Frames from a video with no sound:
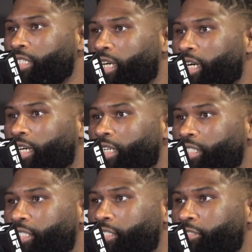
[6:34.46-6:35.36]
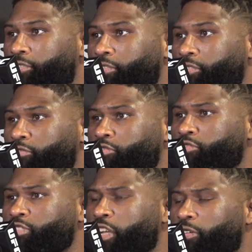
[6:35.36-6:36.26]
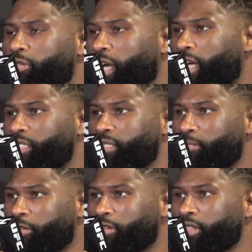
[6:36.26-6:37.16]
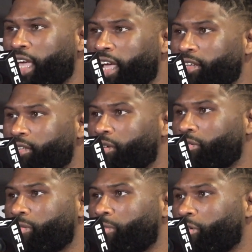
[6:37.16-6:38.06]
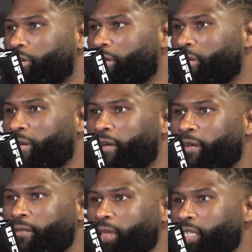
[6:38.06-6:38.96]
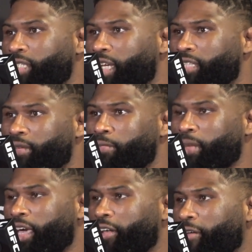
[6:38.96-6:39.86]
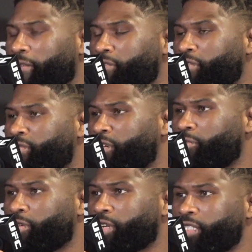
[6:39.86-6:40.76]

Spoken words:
Ciryl Gane's the more technical, the more he's got the better footwork.